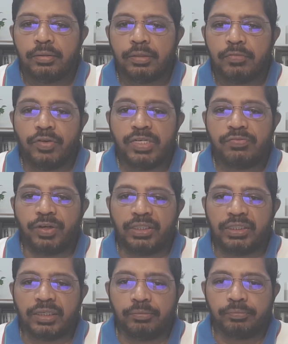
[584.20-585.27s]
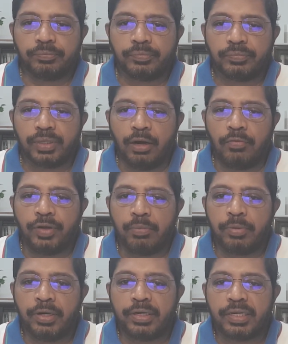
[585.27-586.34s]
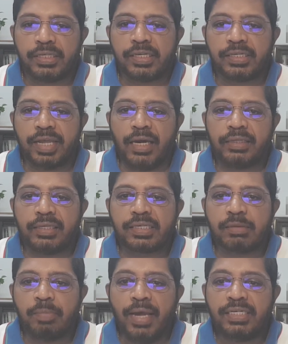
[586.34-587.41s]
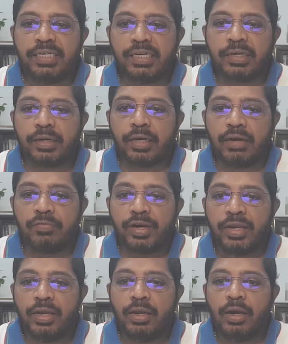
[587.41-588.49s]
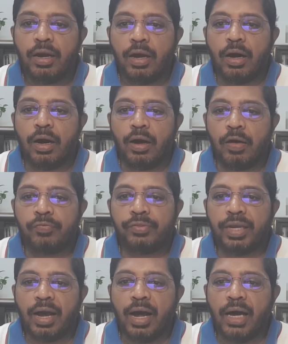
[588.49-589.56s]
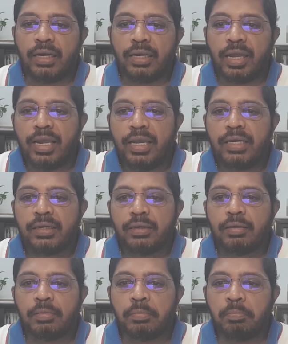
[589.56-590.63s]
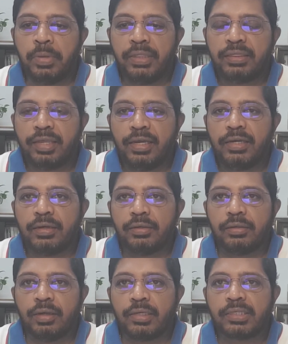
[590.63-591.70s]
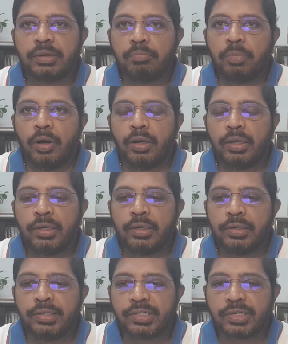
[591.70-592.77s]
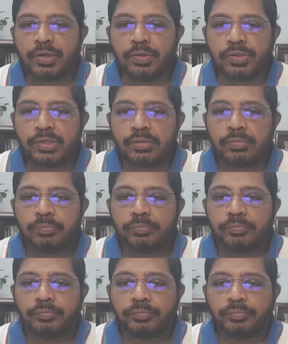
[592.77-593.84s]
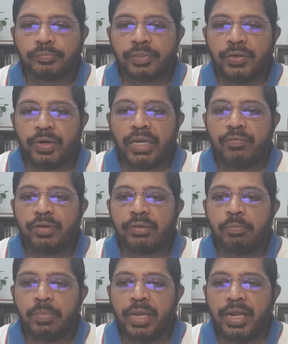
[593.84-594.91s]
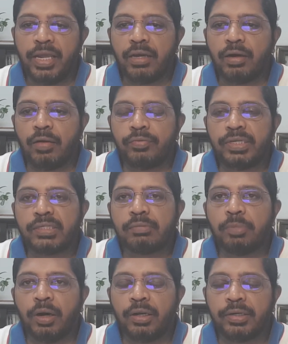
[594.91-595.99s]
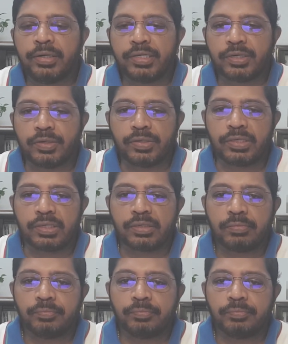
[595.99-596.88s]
The first function of hermeneutics is that the semantic recovery of the archaic, mythic or symbolic discourse. You recover the meaning of the symbolic discourses.